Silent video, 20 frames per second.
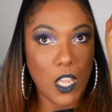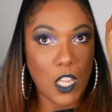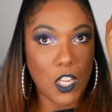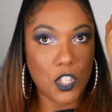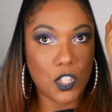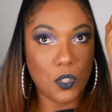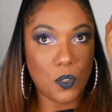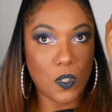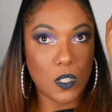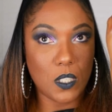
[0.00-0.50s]

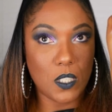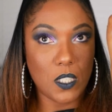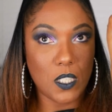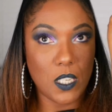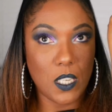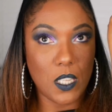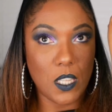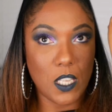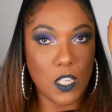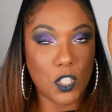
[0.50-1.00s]
As you can
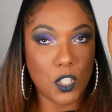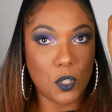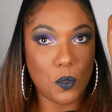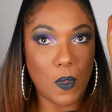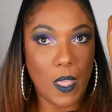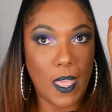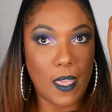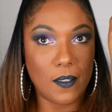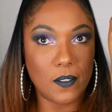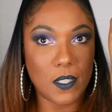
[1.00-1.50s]
see, they do
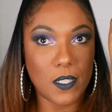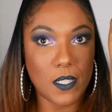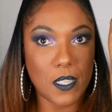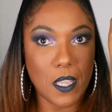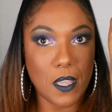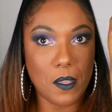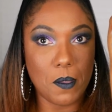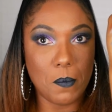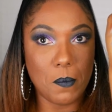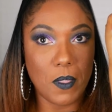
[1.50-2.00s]
have
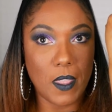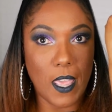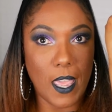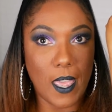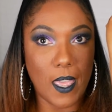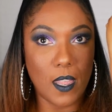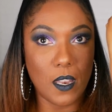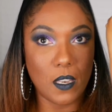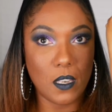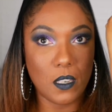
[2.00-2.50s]
some
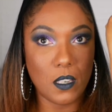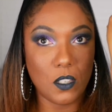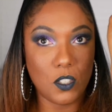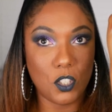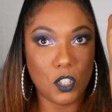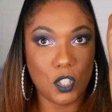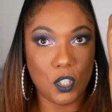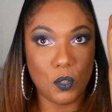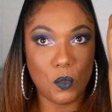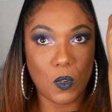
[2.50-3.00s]
that
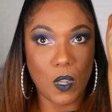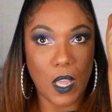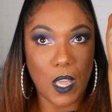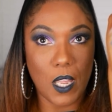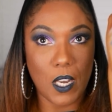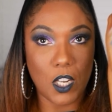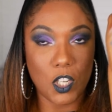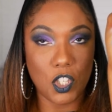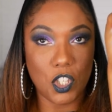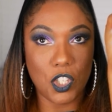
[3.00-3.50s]
do
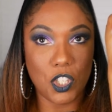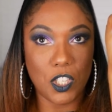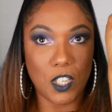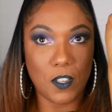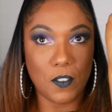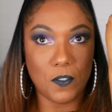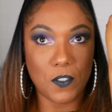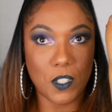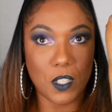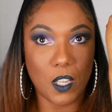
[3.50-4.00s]
kind of
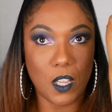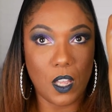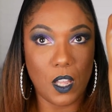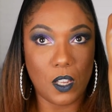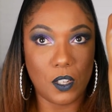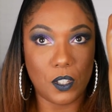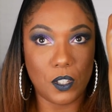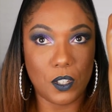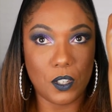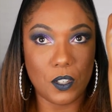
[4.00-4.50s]
shift
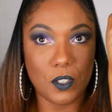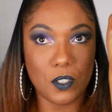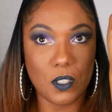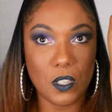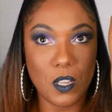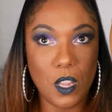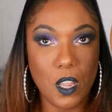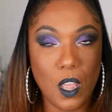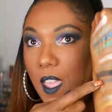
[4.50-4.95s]
colors.